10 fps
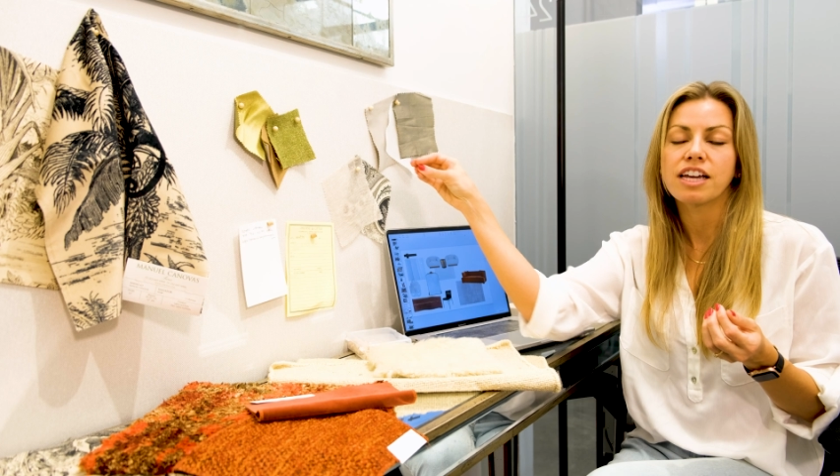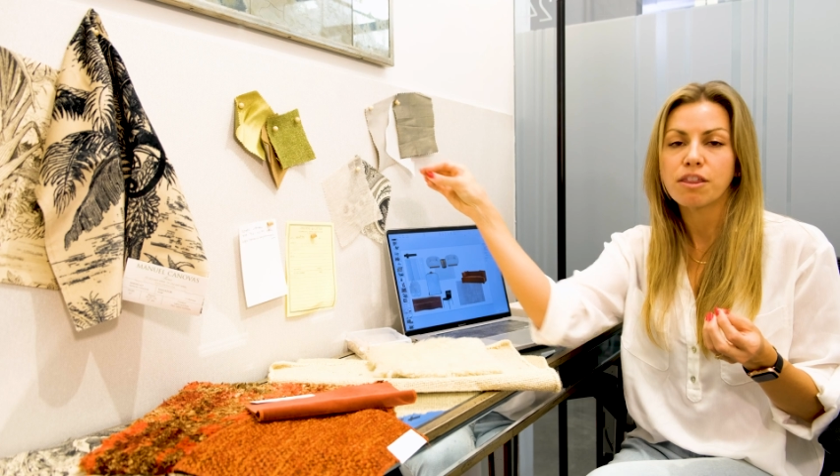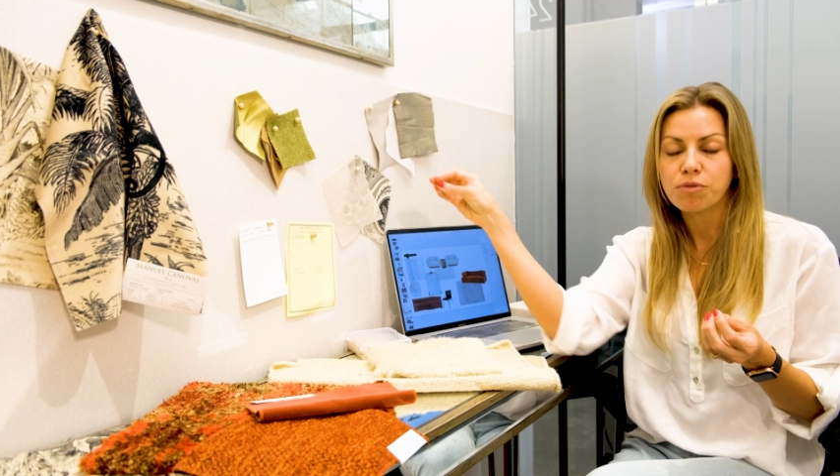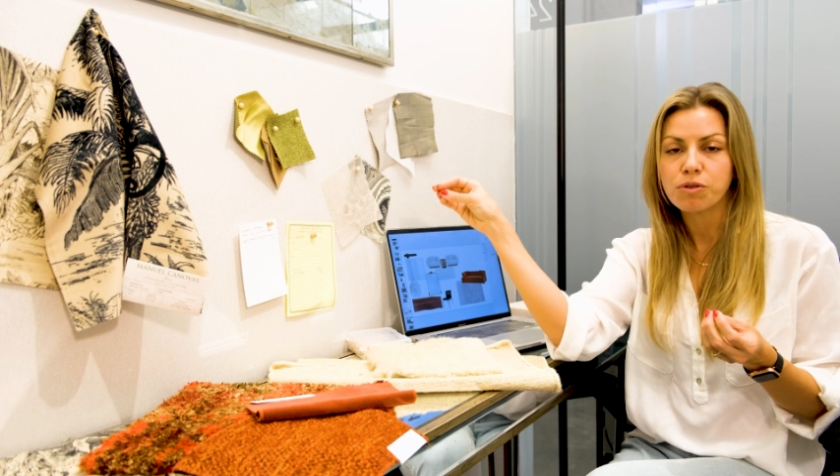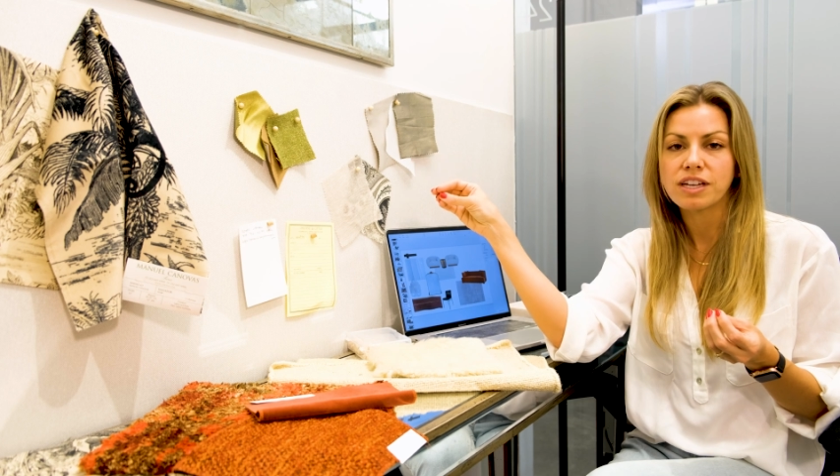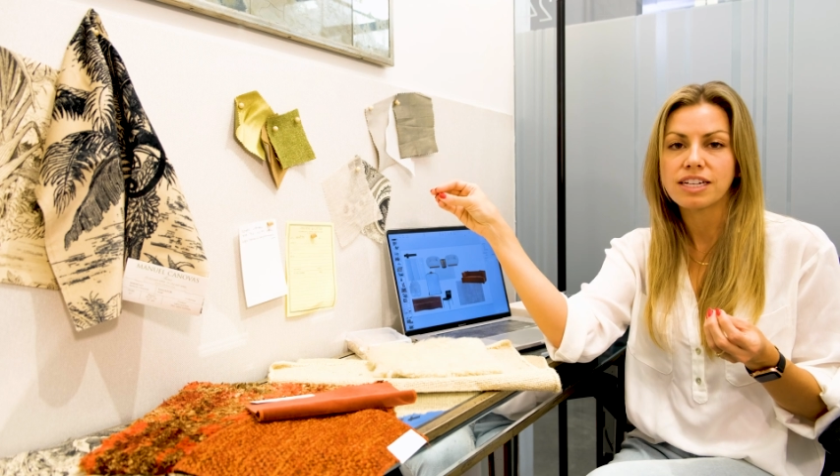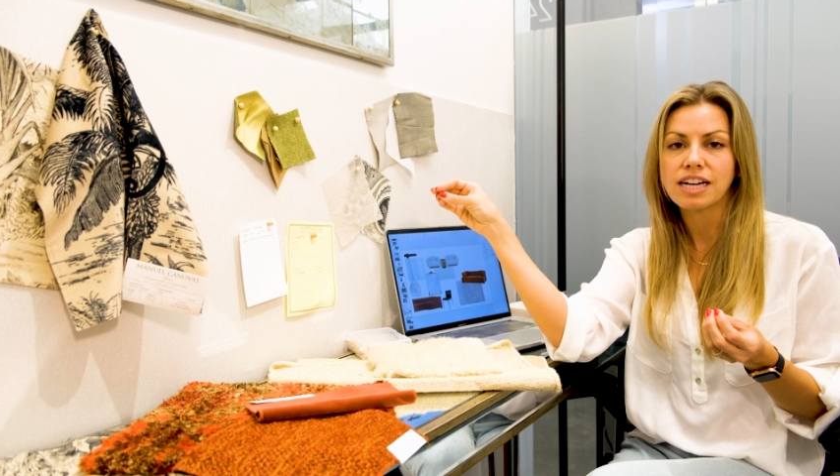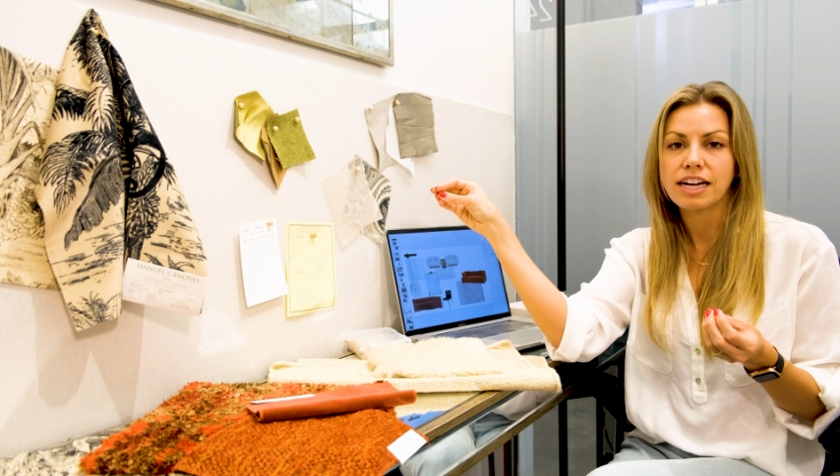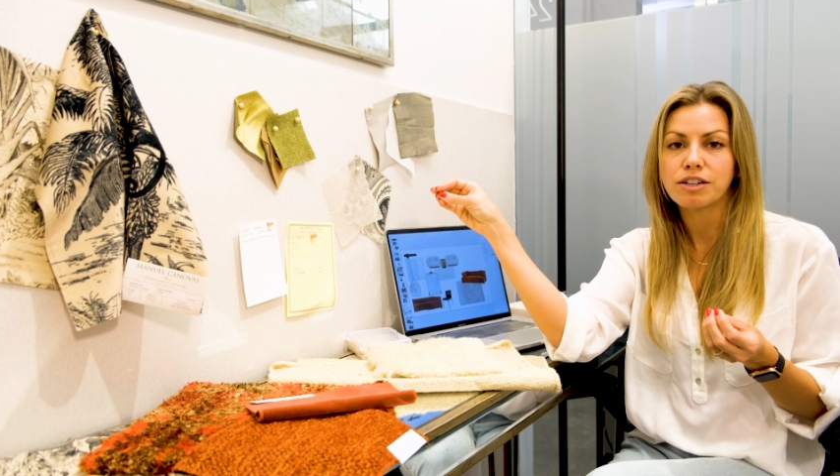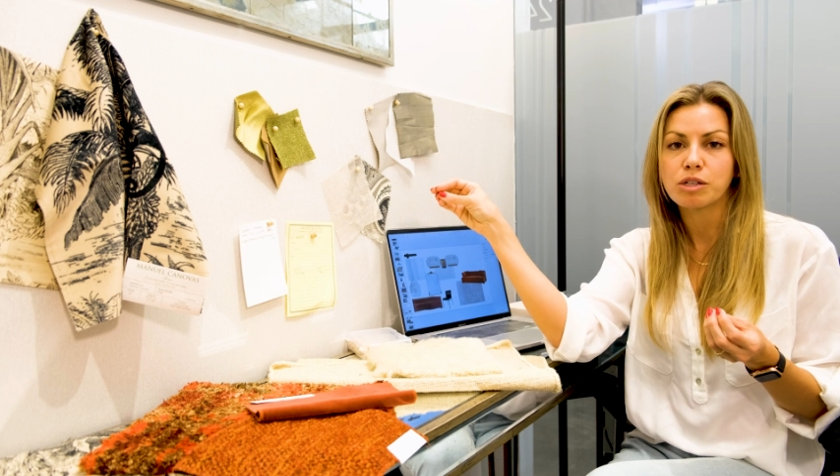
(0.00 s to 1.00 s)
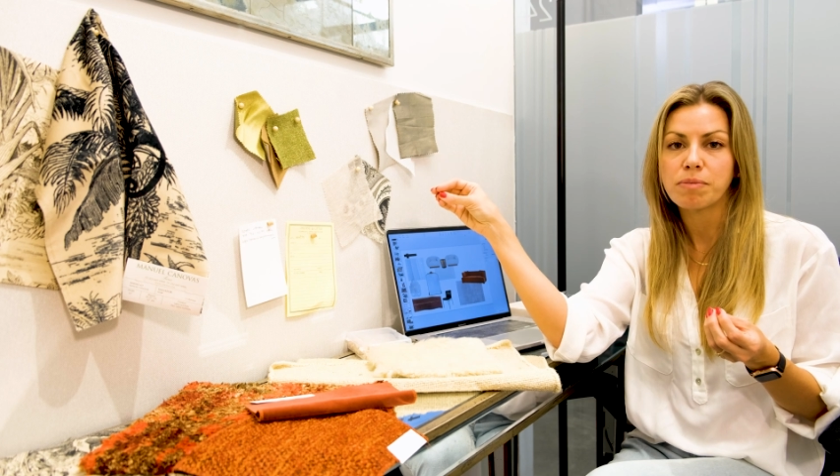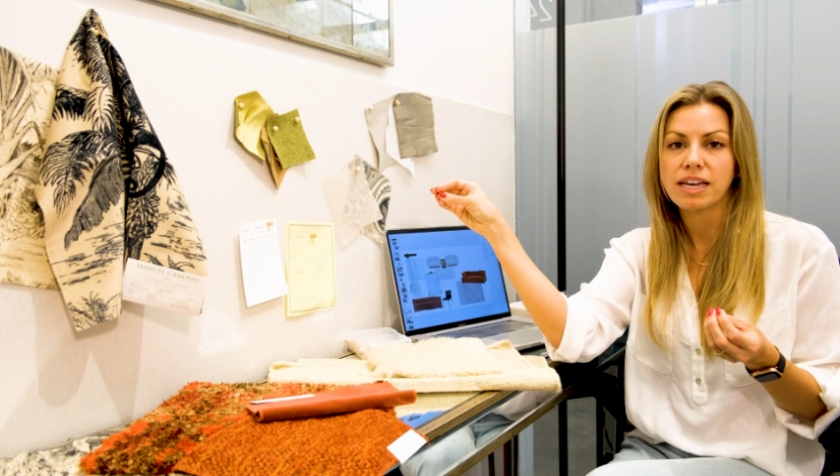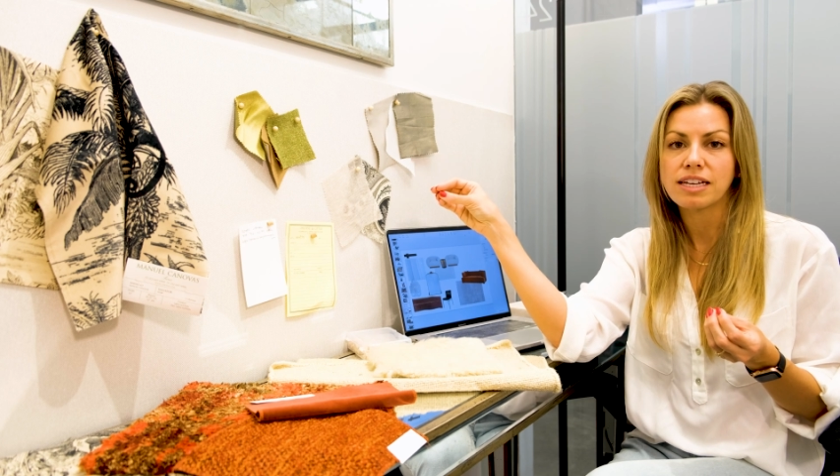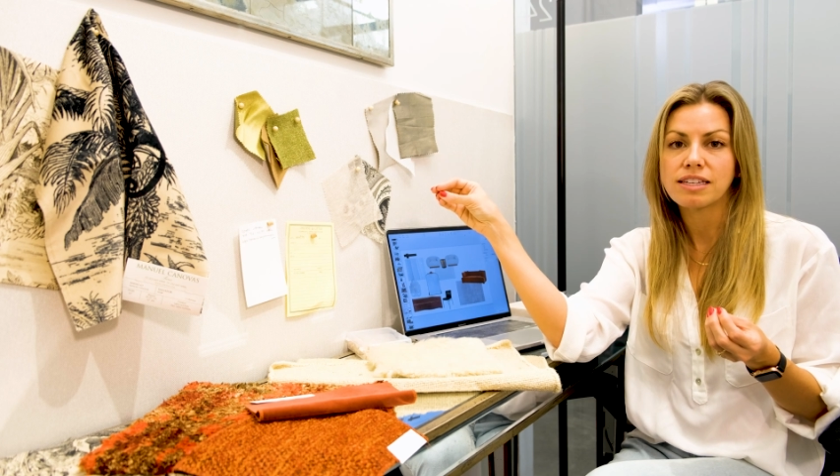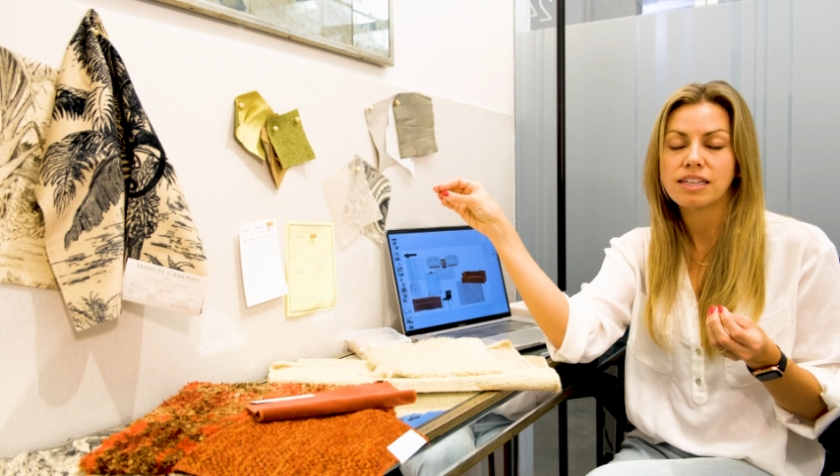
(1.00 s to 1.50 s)
through the entire
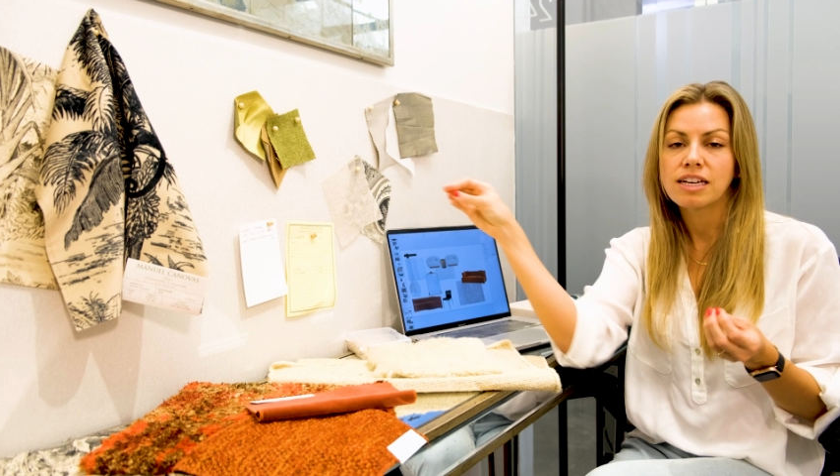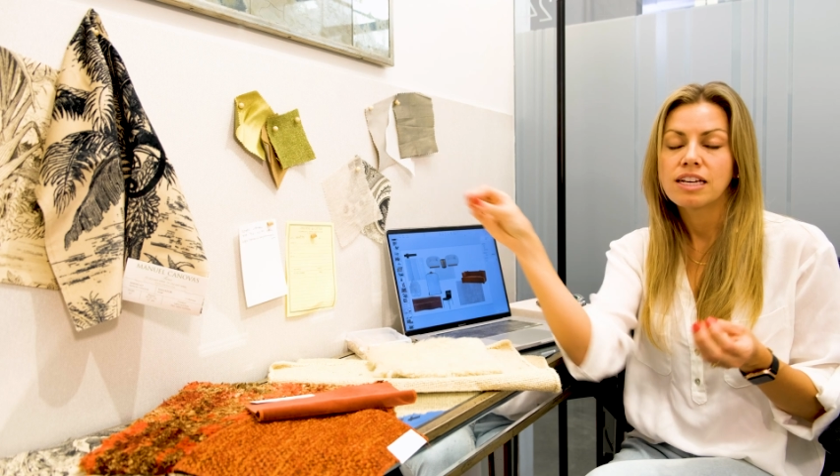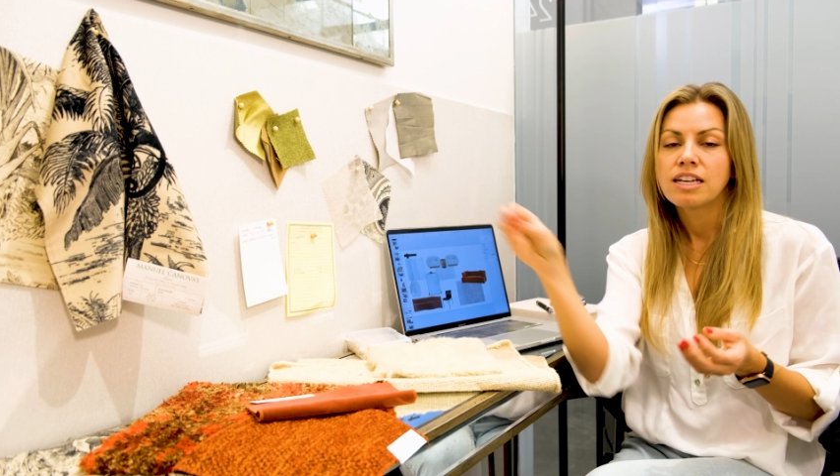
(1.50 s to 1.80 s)
space.